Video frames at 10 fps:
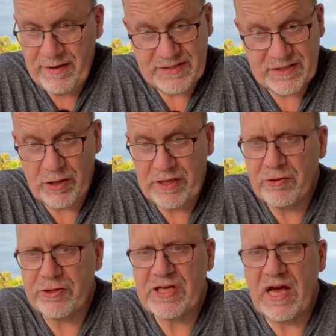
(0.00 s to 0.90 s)
certainly
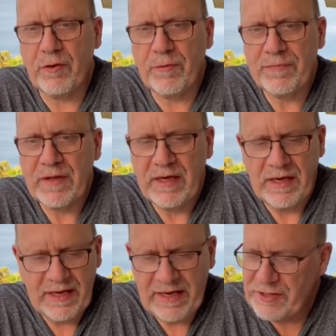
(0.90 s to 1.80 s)
not shallow.
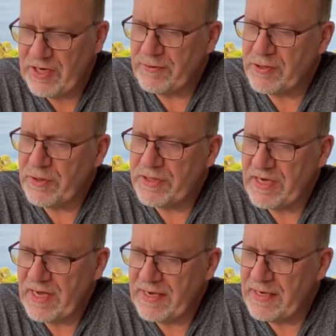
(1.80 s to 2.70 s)
In chapter
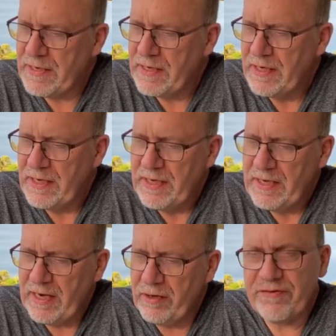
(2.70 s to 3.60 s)
29,
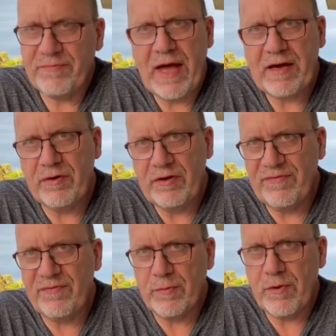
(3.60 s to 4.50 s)
he looks back on his
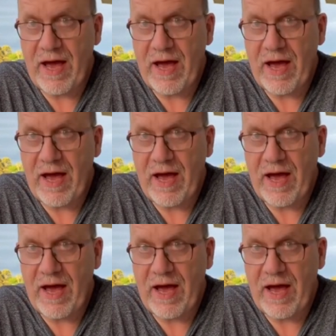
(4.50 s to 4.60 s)
former